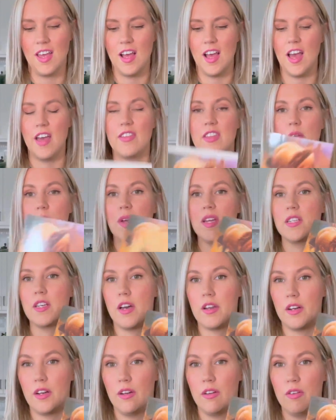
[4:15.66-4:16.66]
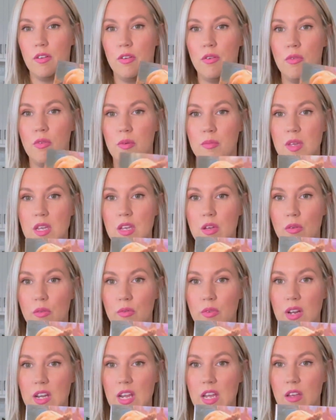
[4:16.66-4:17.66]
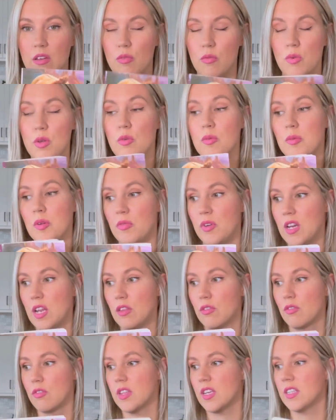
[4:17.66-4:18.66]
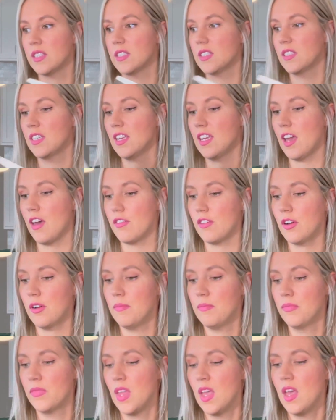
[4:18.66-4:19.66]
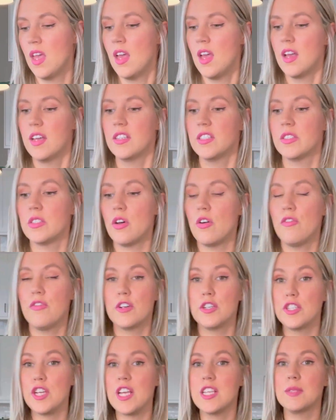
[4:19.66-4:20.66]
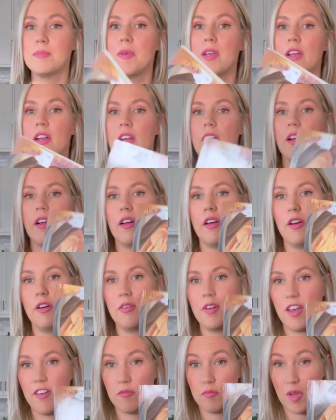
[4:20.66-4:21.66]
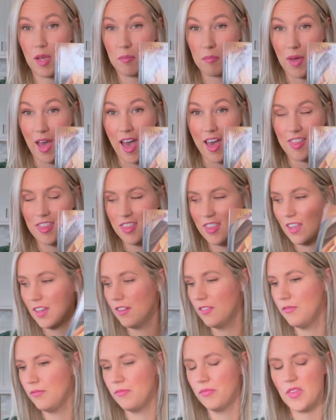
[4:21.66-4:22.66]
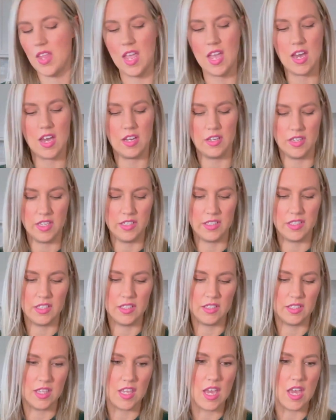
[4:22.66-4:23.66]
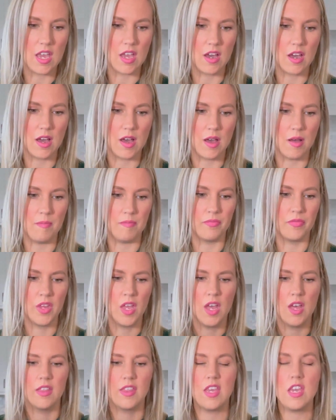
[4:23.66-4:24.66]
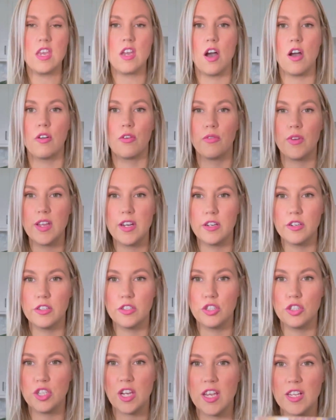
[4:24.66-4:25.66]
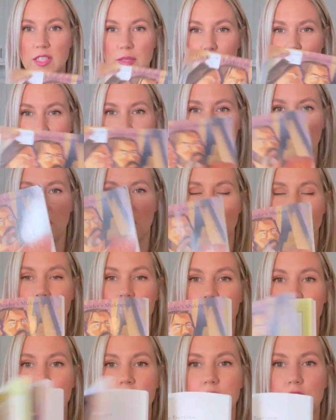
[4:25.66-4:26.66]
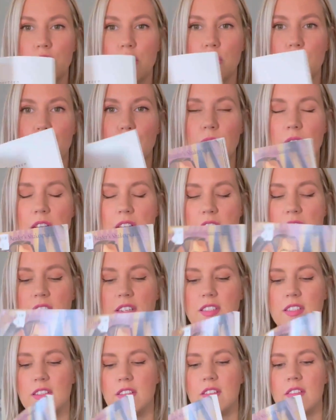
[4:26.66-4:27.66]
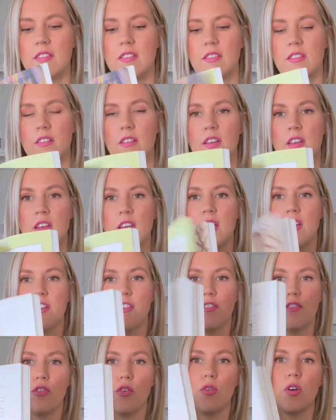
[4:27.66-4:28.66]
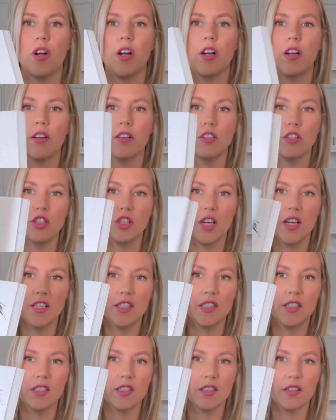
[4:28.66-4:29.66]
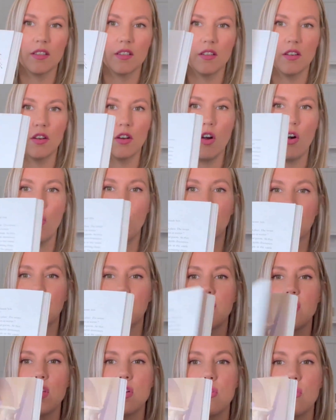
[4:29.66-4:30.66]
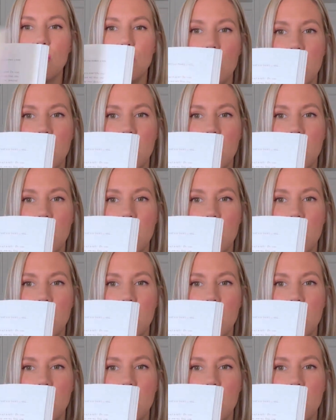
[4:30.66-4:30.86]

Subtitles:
And then my daughter we will be reading through this together. So for Shakespeare, we have Macbeth. And this is the young readers Shakespeare. These are great for just overview